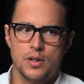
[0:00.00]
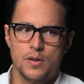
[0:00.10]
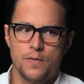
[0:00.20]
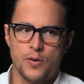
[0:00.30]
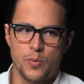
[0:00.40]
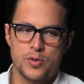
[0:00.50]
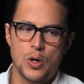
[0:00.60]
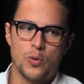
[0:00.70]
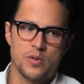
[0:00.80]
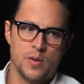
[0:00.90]
films
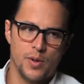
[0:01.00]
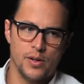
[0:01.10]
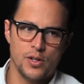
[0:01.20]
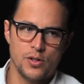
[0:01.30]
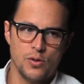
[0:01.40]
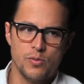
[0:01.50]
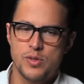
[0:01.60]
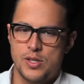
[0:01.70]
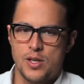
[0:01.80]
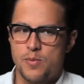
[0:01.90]
don't typically shoot
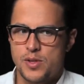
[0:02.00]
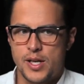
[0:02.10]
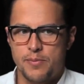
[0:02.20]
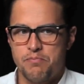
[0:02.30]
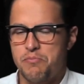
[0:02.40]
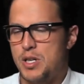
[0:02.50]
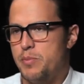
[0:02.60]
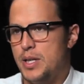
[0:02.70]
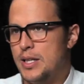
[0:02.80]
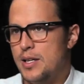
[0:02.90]
seems like it'd
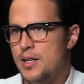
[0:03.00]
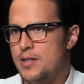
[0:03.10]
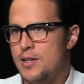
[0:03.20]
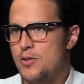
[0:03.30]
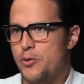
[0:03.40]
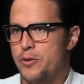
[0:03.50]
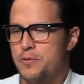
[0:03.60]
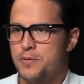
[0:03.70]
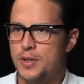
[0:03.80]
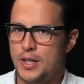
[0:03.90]
be an easy sort
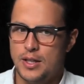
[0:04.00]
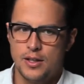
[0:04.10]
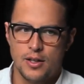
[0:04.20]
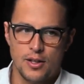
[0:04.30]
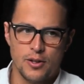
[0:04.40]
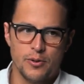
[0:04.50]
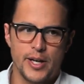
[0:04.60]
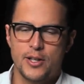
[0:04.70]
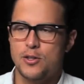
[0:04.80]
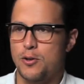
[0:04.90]
of,
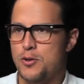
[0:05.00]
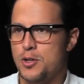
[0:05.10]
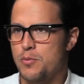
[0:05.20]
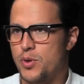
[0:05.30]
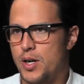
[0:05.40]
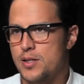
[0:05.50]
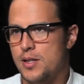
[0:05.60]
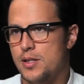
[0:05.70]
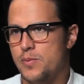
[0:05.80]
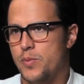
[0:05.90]
excursion
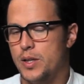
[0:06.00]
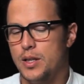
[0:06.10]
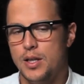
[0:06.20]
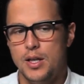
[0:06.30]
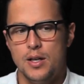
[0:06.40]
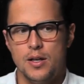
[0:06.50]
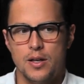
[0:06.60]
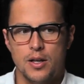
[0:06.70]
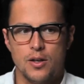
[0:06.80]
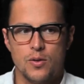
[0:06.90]
process. But,
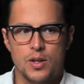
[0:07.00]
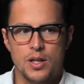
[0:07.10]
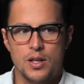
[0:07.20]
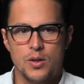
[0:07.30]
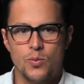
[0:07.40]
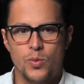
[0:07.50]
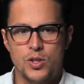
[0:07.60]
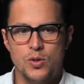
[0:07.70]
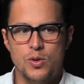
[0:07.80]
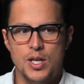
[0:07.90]

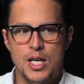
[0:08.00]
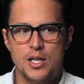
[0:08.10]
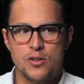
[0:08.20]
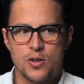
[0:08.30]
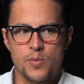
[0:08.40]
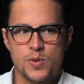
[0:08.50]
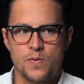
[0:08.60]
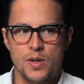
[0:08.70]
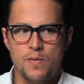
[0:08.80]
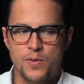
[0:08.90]
what you need in terms of
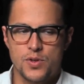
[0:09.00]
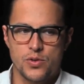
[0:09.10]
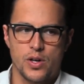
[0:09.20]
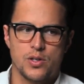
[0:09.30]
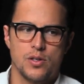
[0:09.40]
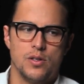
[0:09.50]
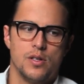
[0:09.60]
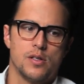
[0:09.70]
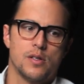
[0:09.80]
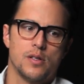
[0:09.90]
infrastructure
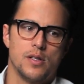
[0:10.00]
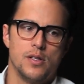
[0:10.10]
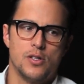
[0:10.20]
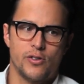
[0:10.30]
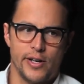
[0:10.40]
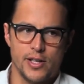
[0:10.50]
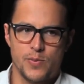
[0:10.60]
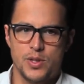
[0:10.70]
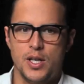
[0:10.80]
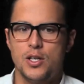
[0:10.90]
is
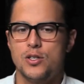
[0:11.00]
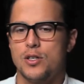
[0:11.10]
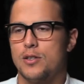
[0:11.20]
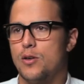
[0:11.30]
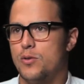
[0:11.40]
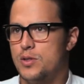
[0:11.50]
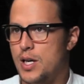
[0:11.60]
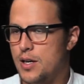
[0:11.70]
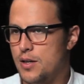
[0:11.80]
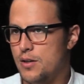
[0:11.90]
transportation,
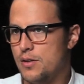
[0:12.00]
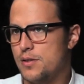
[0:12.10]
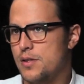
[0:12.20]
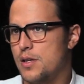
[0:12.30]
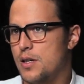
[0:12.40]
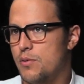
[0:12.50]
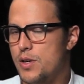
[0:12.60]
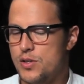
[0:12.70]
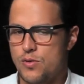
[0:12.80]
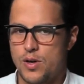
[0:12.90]
hotels,
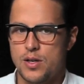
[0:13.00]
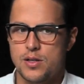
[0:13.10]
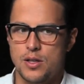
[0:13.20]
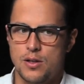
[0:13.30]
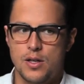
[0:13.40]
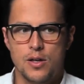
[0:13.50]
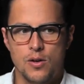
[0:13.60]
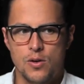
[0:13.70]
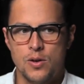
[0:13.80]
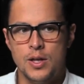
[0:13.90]
restaurants, a
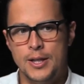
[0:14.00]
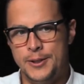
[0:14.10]
whole